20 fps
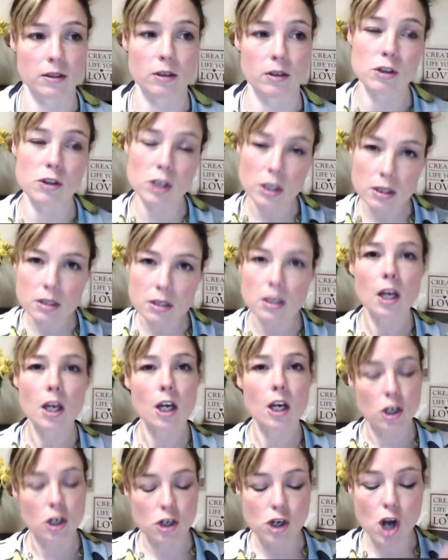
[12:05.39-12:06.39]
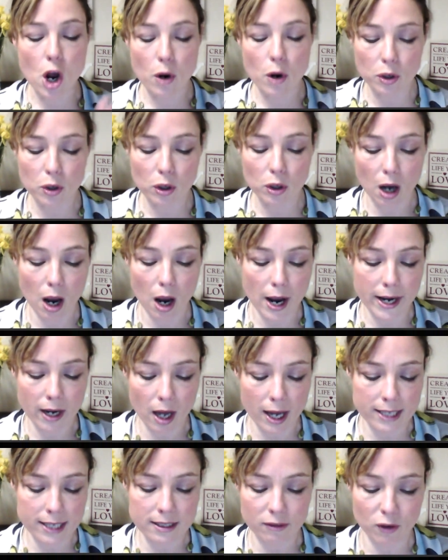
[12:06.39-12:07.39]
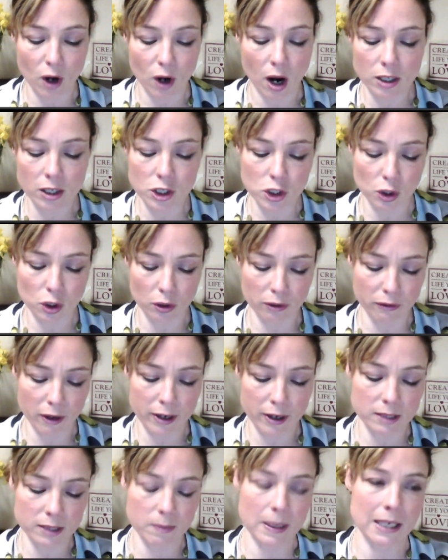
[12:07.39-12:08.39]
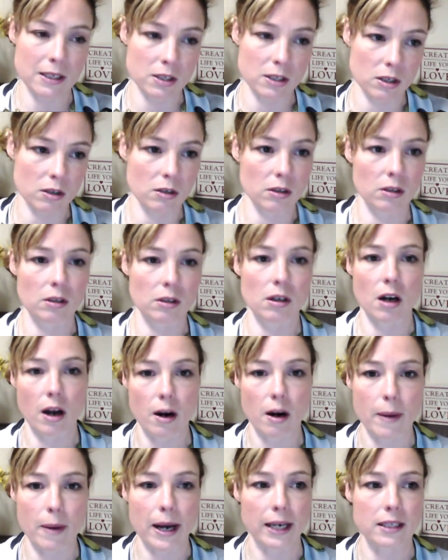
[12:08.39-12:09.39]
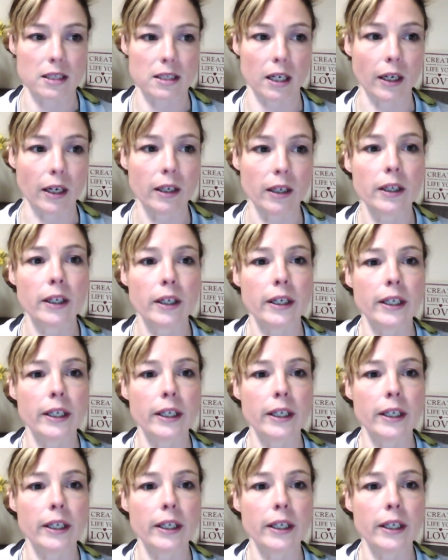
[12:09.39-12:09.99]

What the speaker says: So just know your guidelines. If you're unsure of those, speak to your chiropractor.